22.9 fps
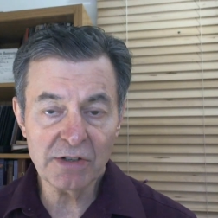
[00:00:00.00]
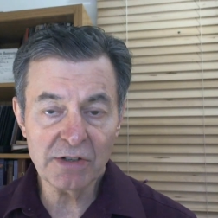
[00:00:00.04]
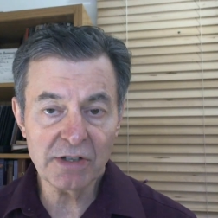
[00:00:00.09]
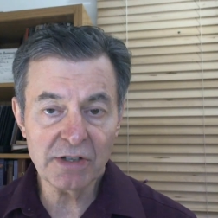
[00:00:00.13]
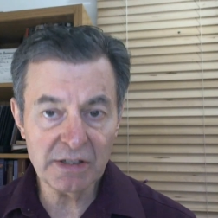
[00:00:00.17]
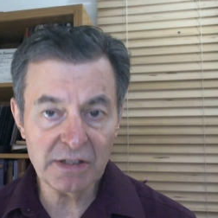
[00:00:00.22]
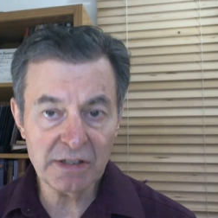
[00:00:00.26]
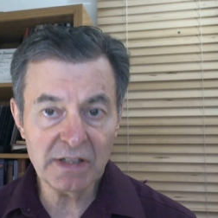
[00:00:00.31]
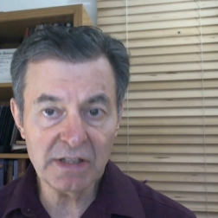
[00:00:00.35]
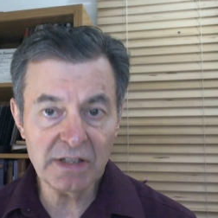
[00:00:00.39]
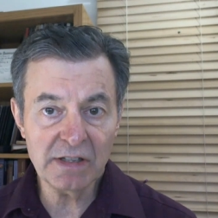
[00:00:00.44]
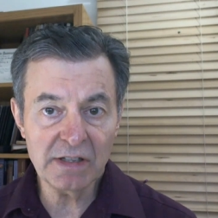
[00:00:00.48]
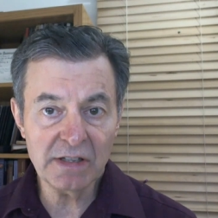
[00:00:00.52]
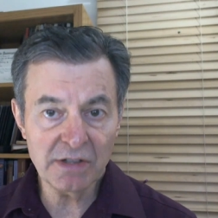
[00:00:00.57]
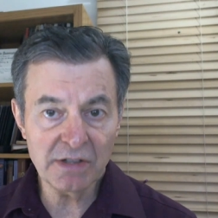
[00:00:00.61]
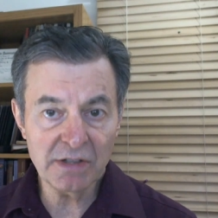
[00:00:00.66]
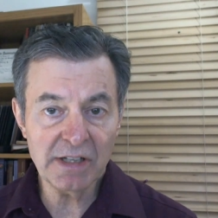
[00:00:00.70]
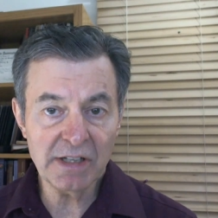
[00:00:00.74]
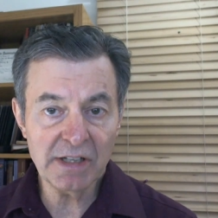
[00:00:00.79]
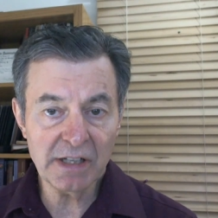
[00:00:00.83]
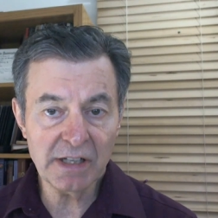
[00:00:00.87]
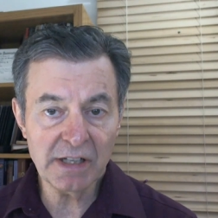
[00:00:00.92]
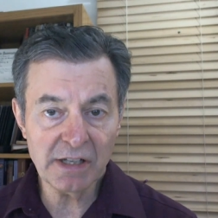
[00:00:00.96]
You're going
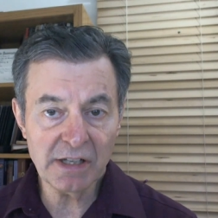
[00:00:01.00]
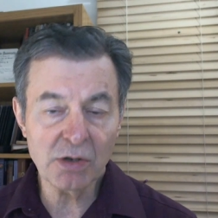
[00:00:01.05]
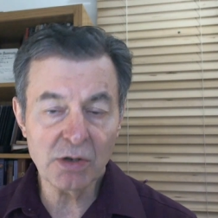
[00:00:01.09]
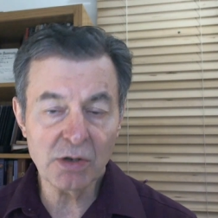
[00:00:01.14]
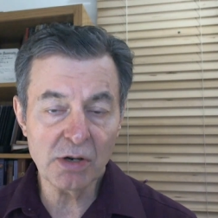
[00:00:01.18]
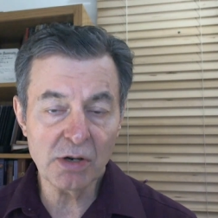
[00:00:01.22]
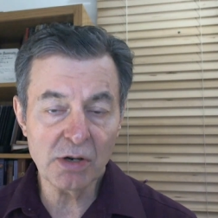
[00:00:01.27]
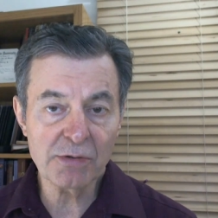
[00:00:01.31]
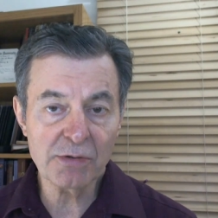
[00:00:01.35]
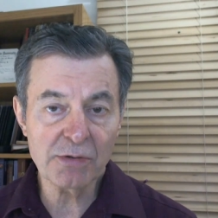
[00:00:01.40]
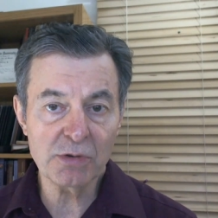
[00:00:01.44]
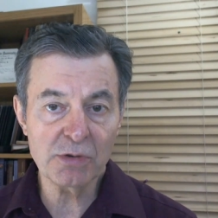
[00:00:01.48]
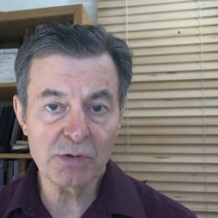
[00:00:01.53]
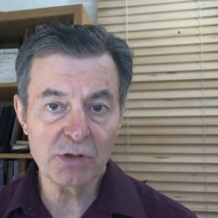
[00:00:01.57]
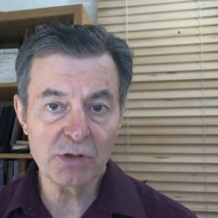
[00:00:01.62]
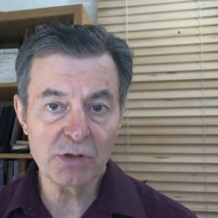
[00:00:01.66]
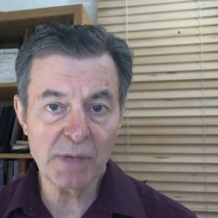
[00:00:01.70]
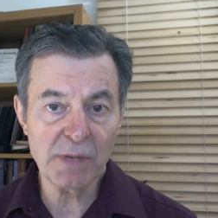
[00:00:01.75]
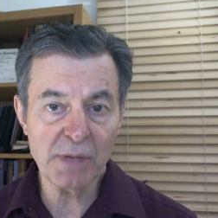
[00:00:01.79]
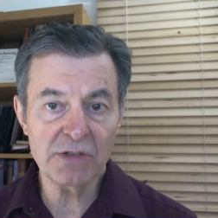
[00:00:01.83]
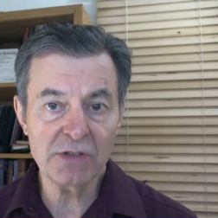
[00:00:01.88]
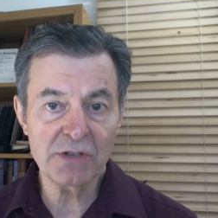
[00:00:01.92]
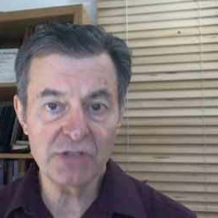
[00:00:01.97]
to go through a
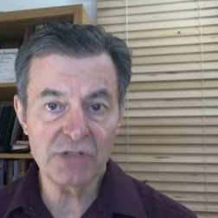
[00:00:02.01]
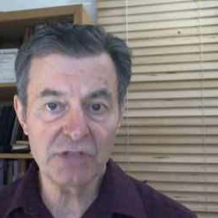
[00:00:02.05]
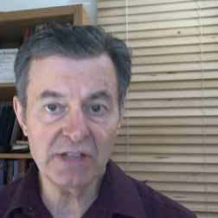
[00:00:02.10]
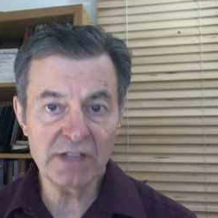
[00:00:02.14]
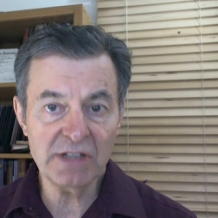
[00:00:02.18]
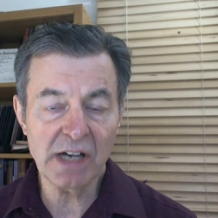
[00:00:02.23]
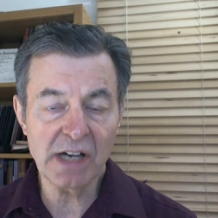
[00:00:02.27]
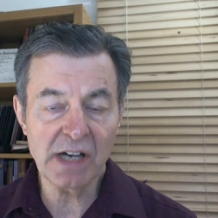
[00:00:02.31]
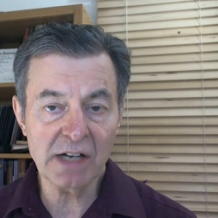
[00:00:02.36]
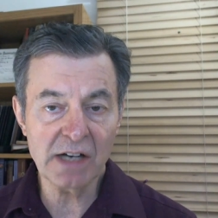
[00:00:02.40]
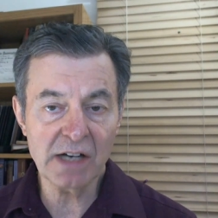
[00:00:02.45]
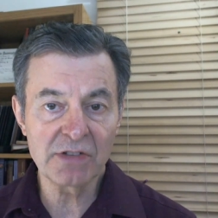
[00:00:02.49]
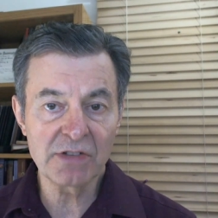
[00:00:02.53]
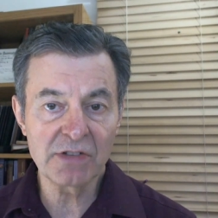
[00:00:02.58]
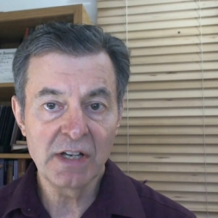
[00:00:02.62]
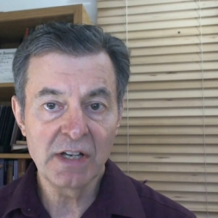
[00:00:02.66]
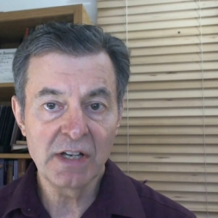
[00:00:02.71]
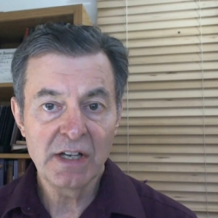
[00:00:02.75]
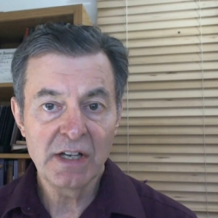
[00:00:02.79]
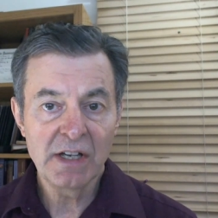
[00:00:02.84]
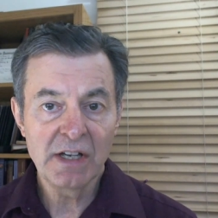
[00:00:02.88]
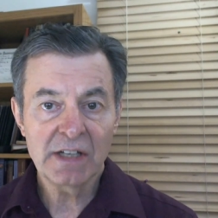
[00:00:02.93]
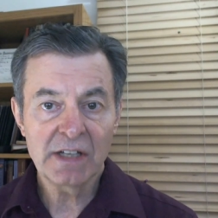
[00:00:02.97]
tremendous detox,
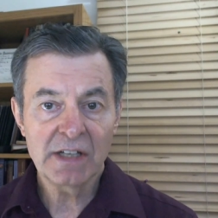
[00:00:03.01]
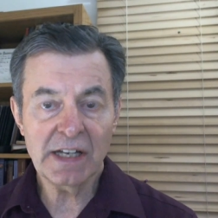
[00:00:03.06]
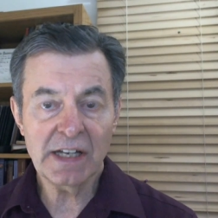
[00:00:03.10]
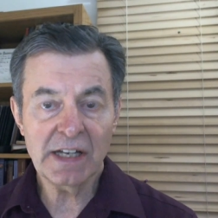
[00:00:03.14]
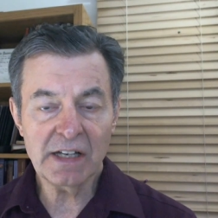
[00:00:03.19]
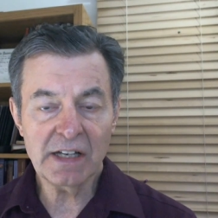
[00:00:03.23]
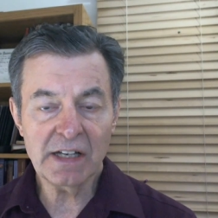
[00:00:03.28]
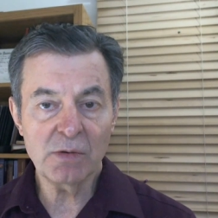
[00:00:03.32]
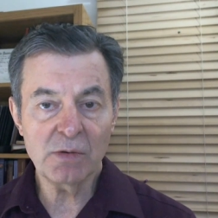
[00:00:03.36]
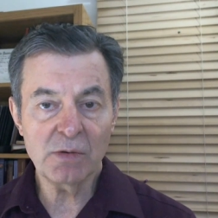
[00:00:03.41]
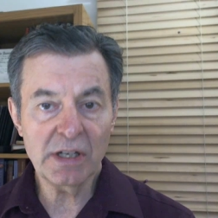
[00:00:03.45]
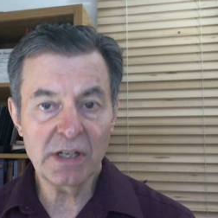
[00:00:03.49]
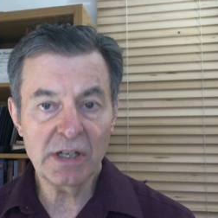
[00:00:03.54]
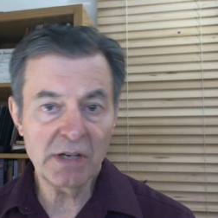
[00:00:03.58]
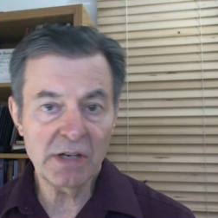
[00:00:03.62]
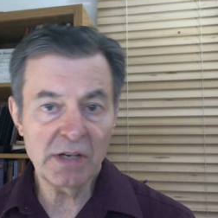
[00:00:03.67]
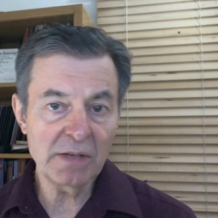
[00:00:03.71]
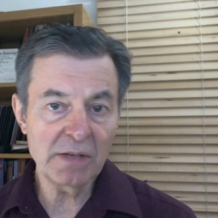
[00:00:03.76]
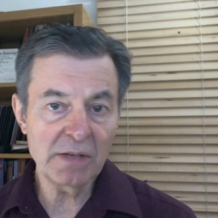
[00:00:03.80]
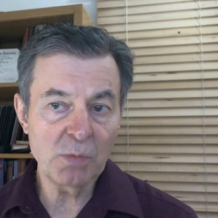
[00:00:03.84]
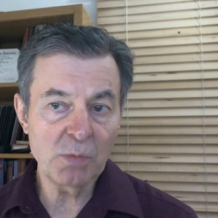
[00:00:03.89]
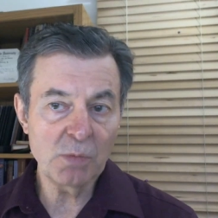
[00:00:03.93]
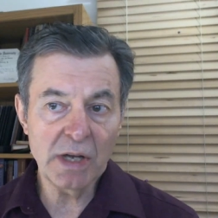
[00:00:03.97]
getting
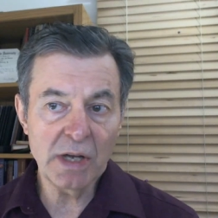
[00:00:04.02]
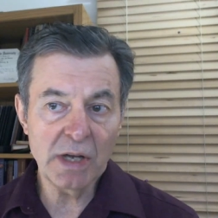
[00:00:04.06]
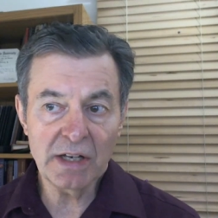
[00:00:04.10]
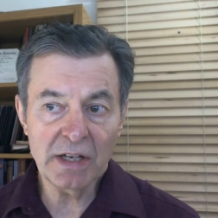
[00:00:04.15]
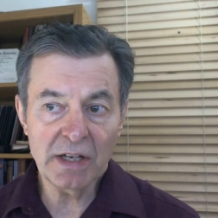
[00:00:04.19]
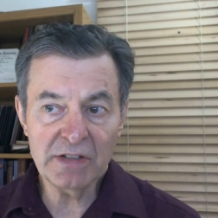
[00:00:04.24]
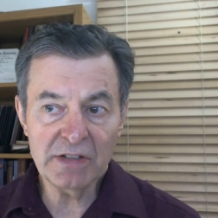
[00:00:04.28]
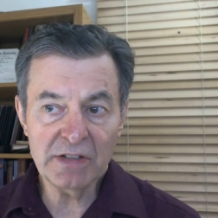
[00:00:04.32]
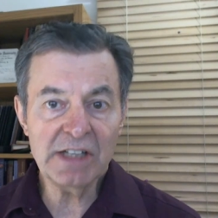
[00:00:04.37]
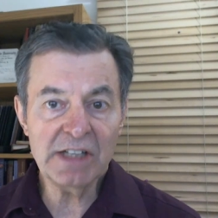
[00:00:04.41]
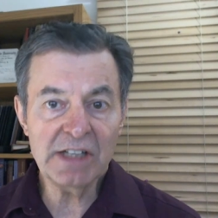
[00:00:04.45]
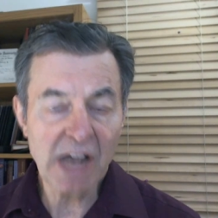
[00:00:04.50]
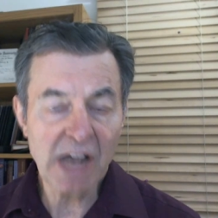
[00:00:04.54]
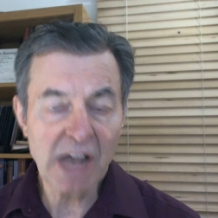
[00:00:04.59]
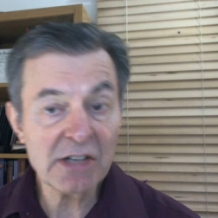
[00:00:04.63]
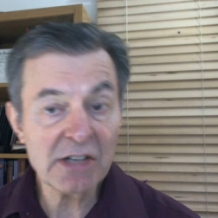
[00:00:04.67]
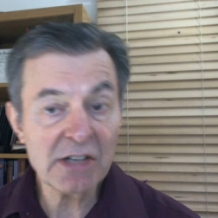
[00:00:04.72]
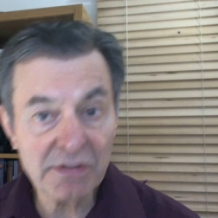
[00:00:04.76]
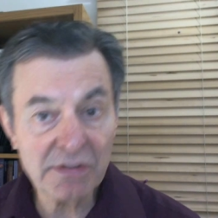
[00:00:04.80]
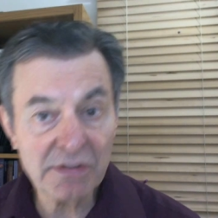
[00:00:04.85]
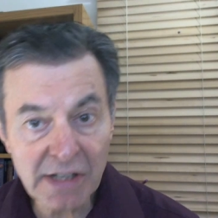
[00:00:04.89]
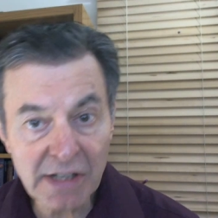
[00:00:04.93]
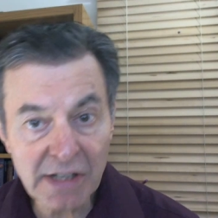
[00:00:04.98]
in a
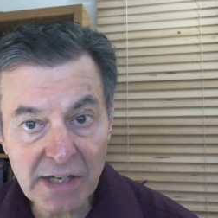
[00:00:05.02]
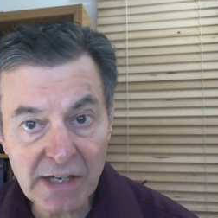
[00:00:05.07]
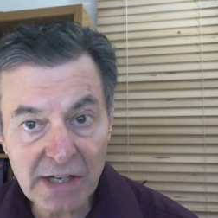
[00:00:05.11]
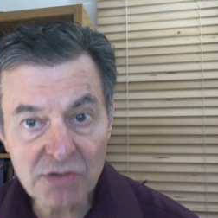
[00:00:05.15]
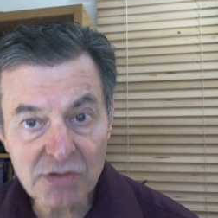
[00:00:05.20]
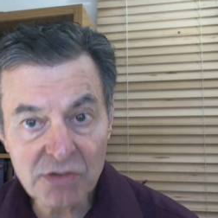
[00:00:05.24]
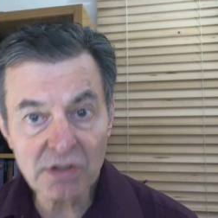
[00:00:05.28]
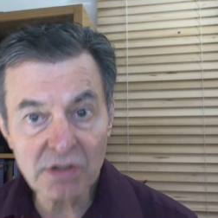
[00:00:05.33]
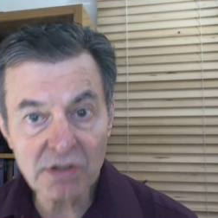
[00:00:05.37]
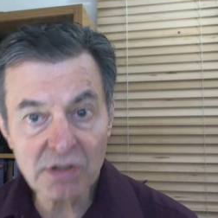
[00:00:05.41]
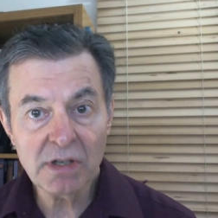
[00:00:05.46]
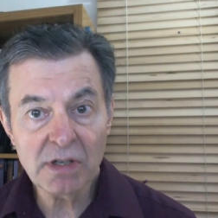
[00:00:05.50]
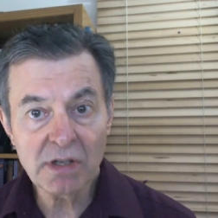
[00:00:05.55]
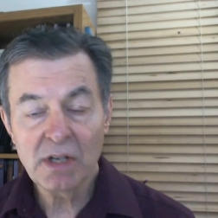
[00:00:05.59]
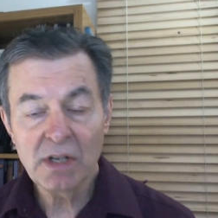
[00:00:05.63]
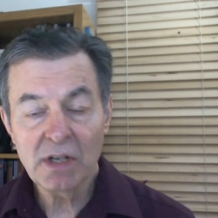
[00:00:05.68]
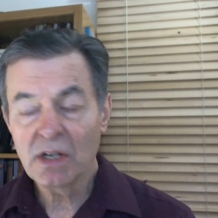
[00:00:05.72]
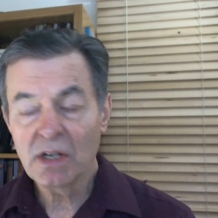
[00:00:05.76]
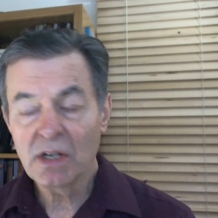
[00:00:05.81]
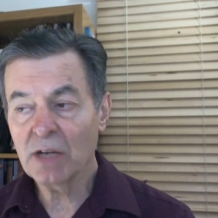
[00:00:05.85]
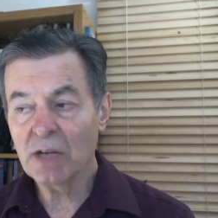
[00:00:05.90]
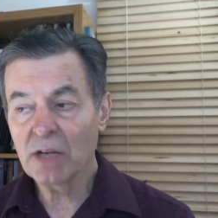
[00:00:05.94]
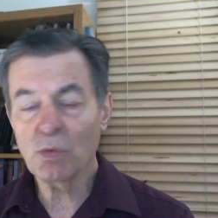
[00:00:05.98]
detoxification.
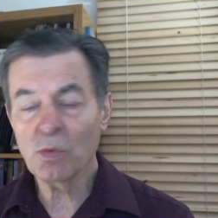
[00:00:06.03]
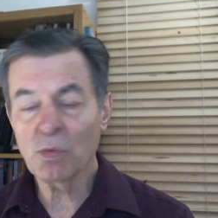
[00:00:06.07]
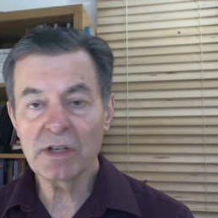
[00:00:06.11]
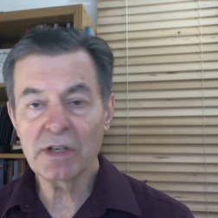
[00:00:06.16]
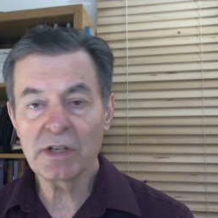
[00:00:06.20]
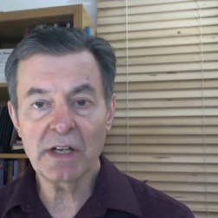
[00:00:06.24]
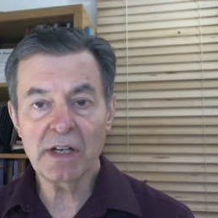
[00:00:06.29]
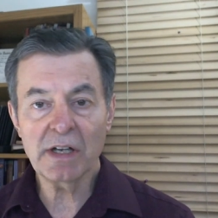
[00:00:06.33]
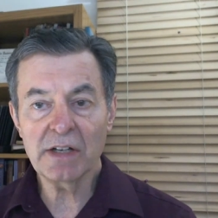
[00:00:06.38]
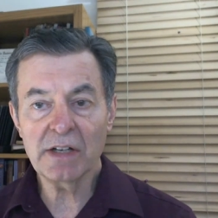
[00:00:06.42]
And why